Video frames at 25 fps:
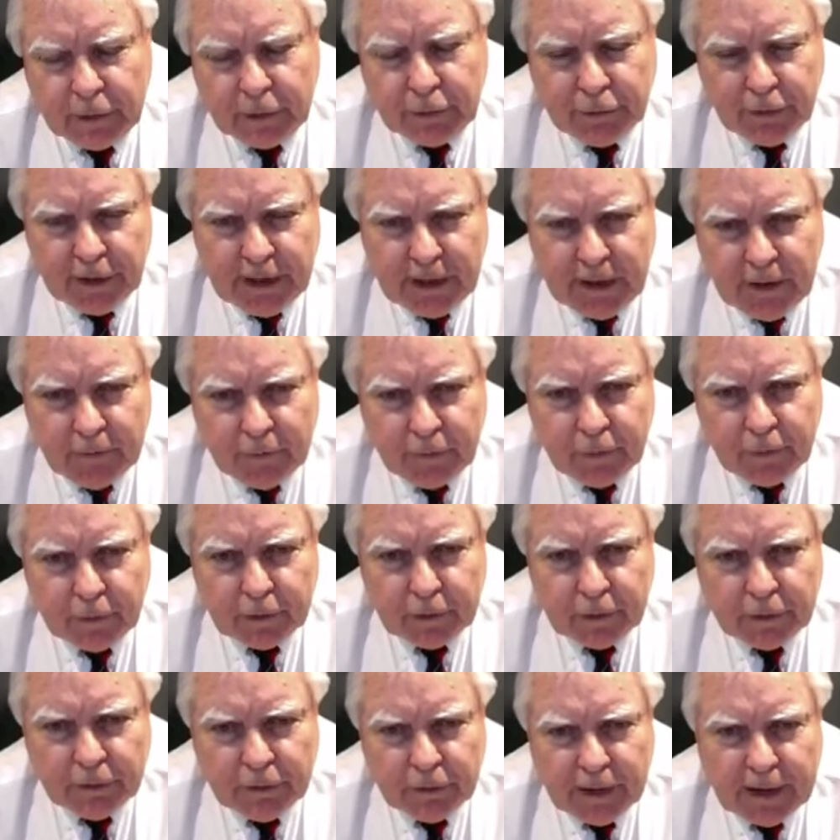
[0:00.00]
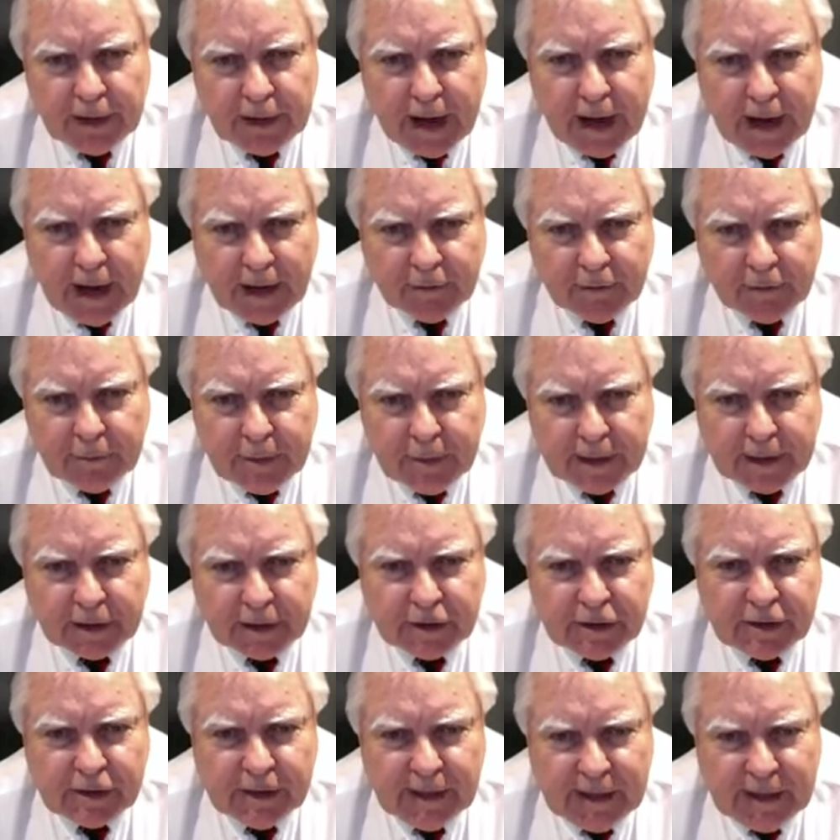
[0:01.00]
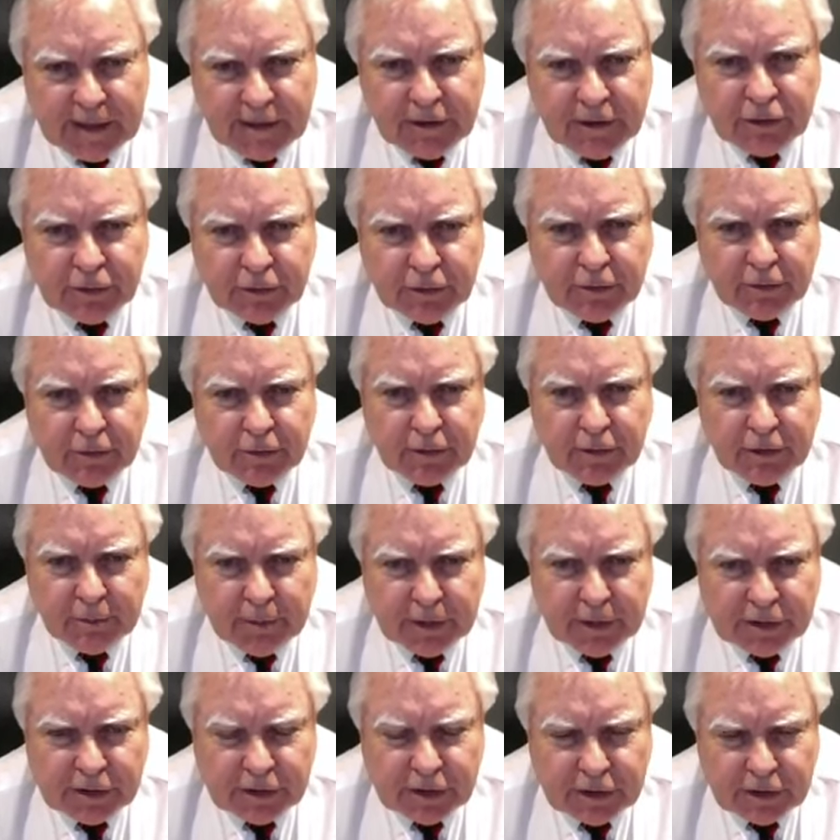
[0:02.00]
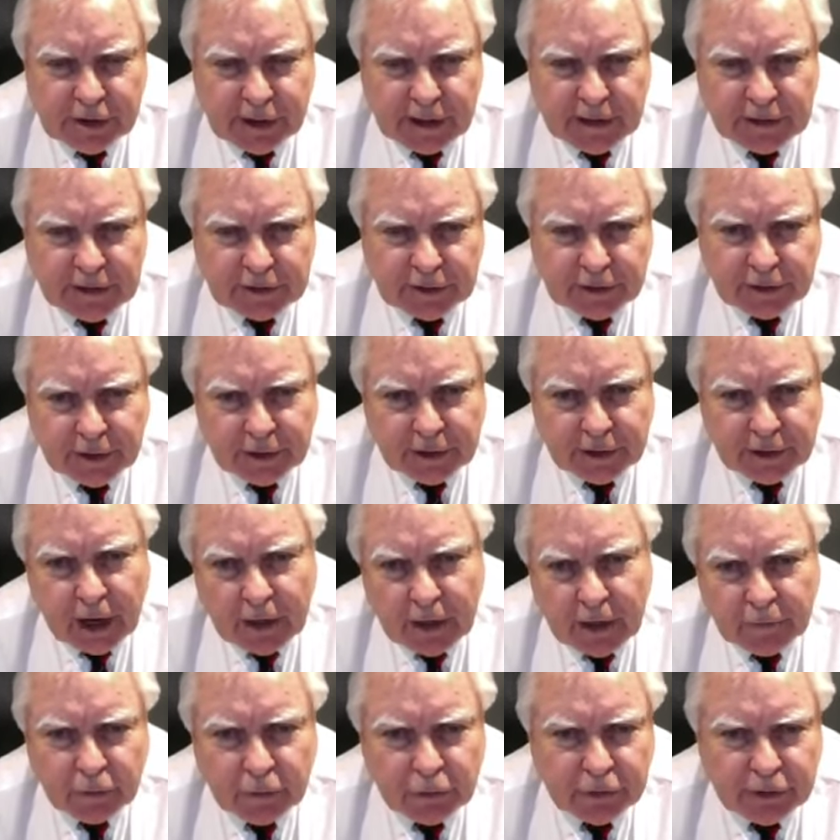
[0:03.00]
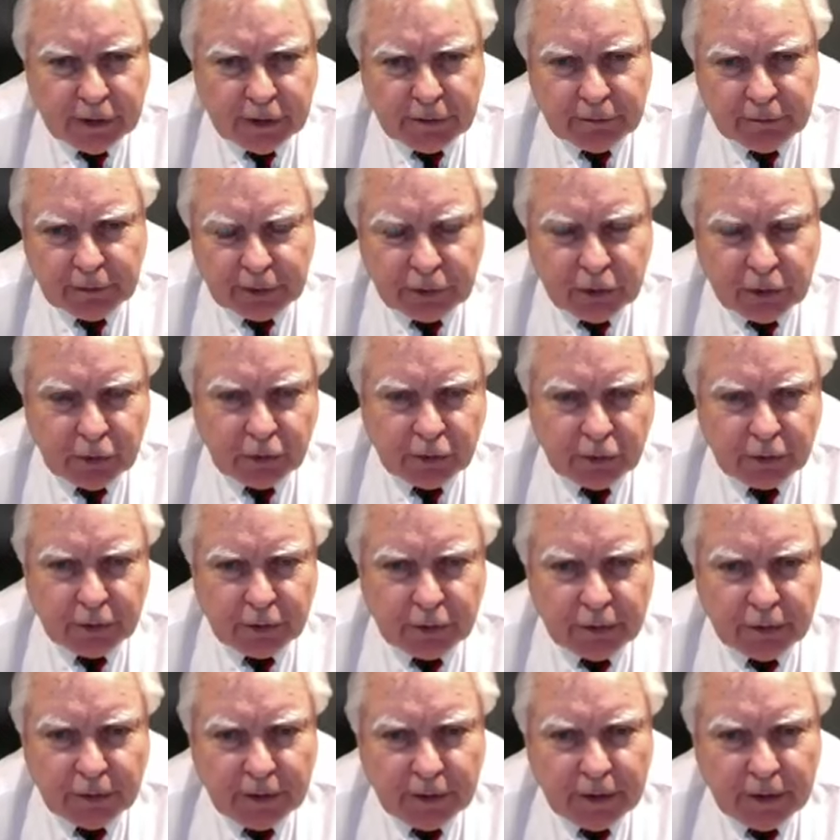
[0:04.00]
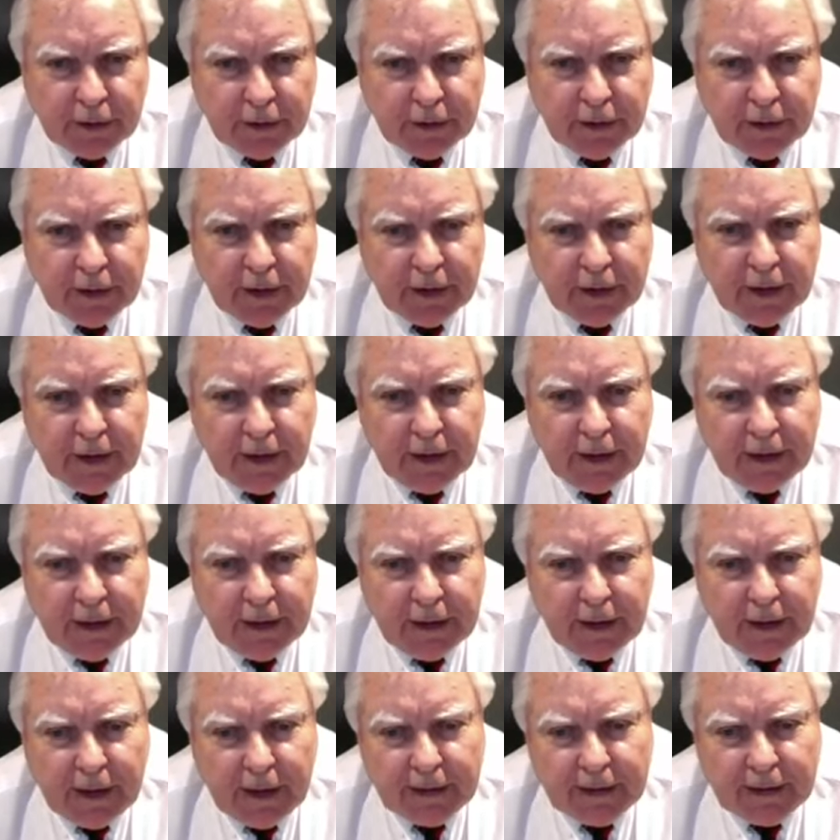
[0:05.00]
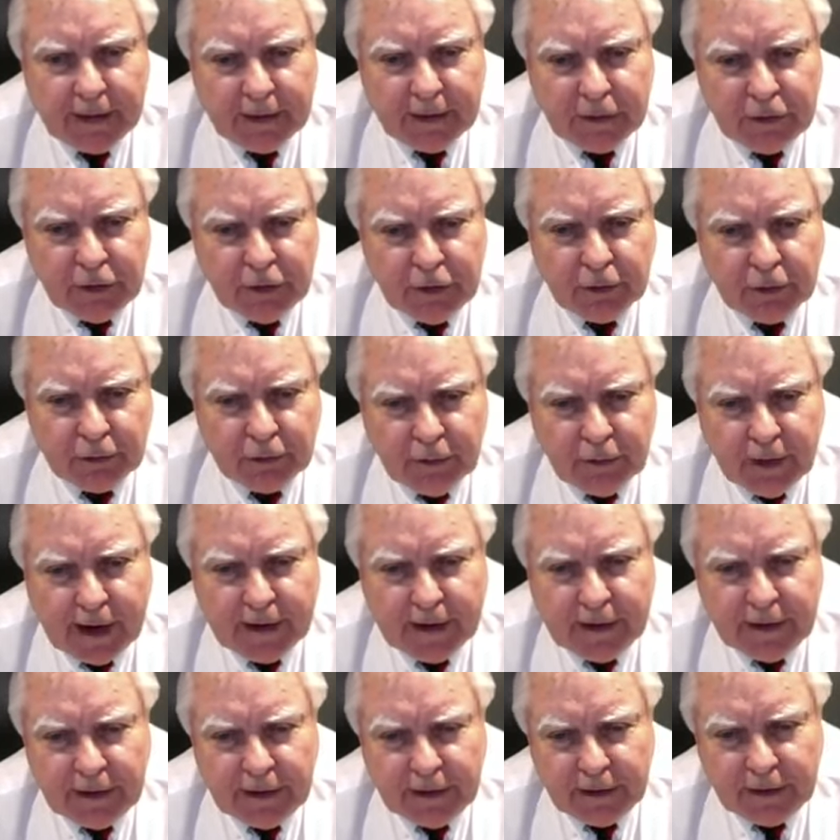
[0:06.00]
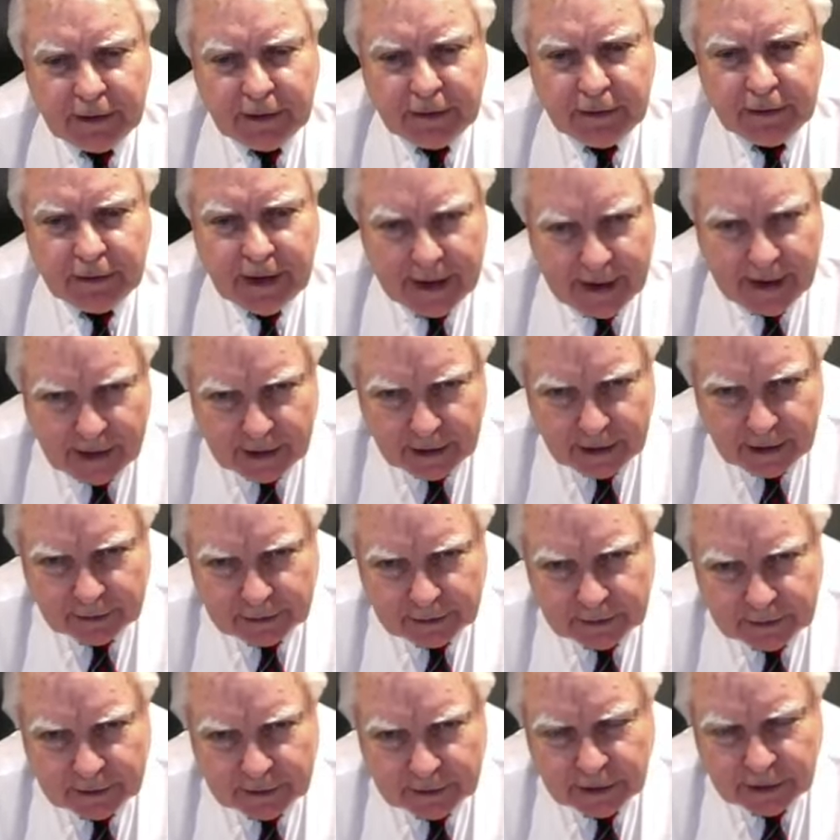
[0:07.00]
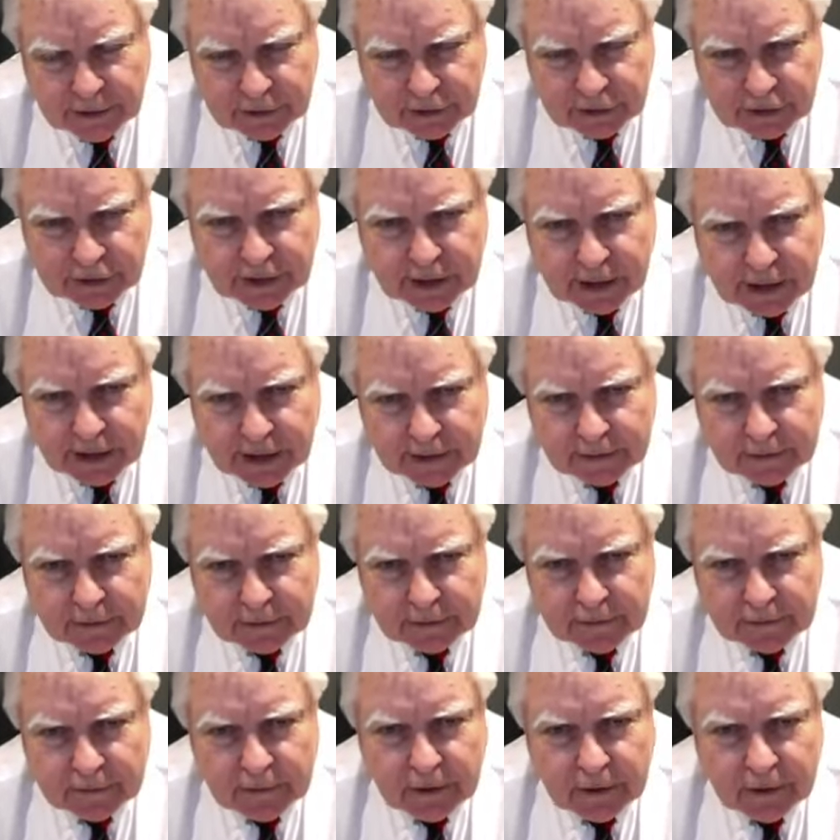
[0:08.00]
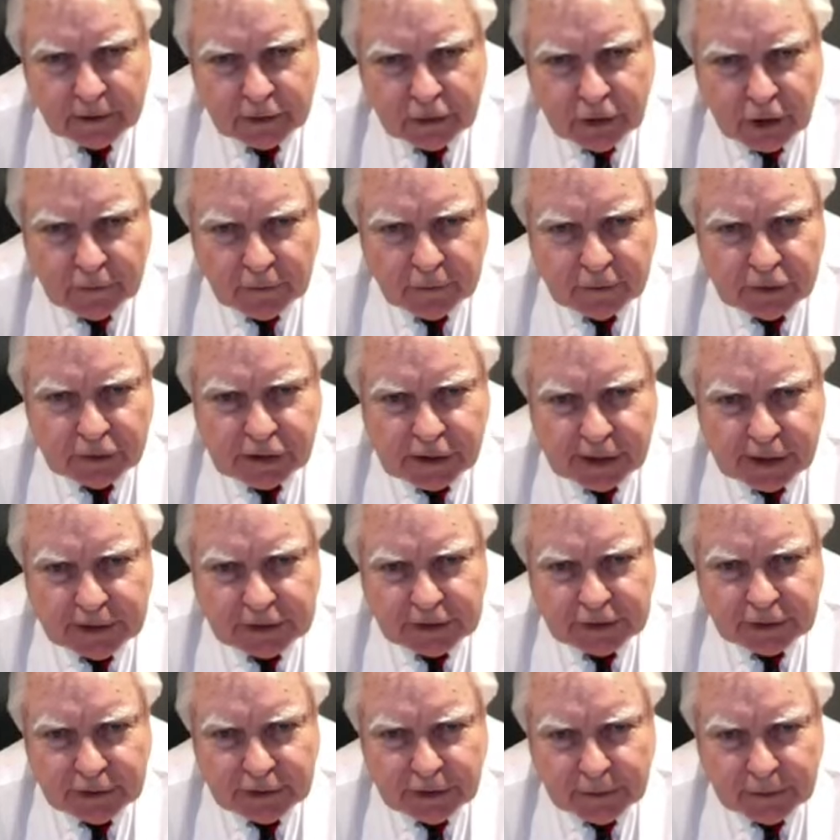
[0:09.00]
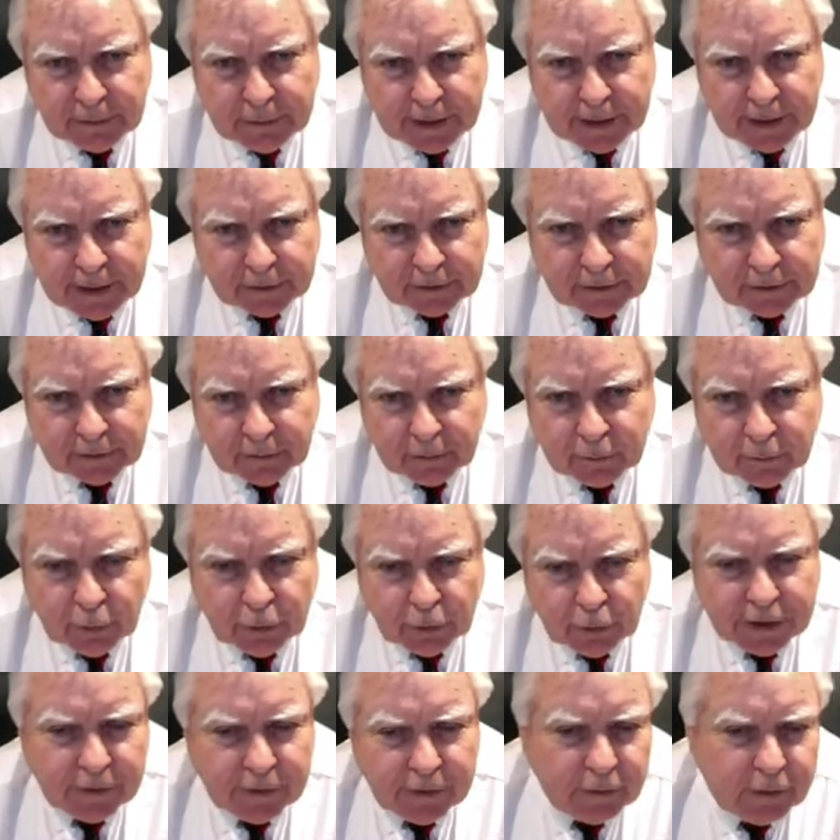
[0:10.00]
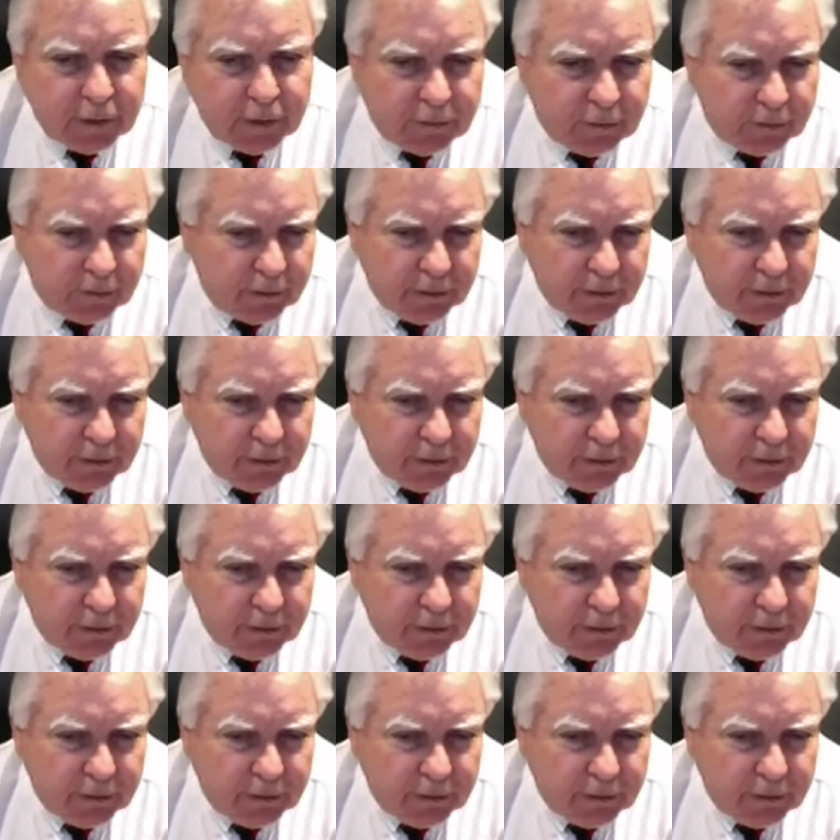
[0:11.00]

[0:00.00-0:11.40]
three and a half minutes into the presentation that I've already recorded. And then you and Randy now are going to start a conversation about whatever